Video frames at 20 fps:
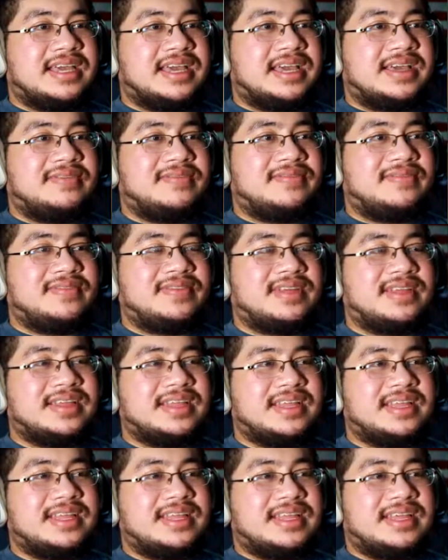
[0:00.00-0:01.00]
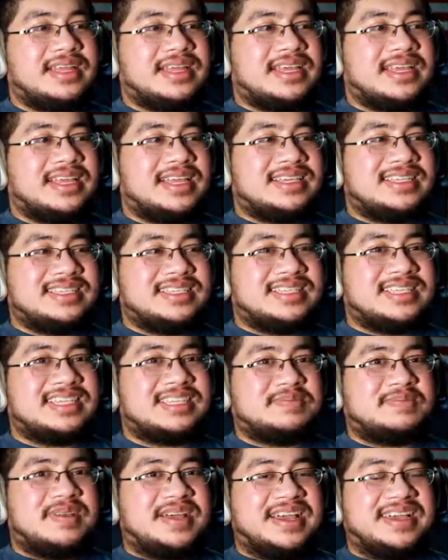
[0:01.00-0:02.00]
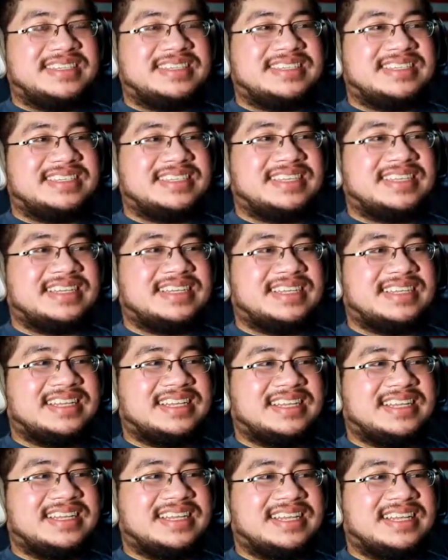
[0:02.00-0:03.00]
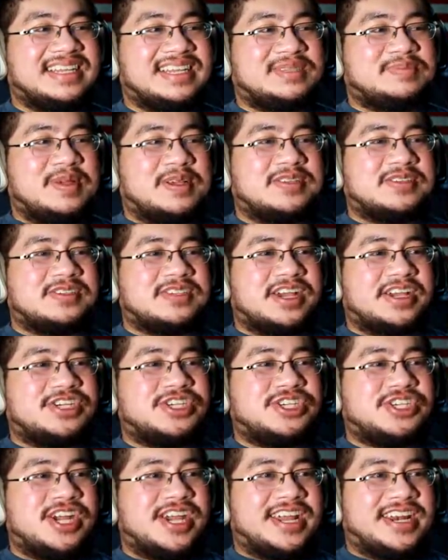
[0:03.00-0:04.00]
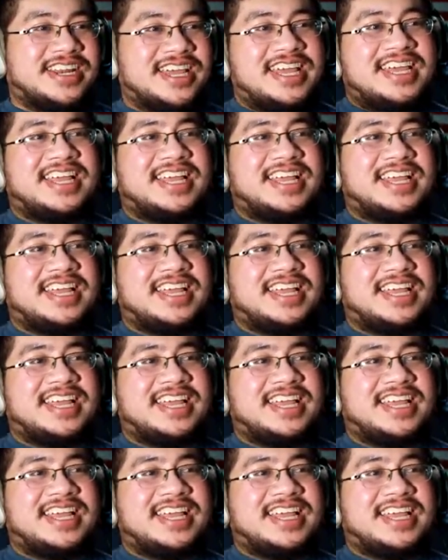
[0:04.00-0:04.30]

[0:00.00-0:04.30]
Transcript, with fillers: shape the city will be in. This this place, this place looks like shit.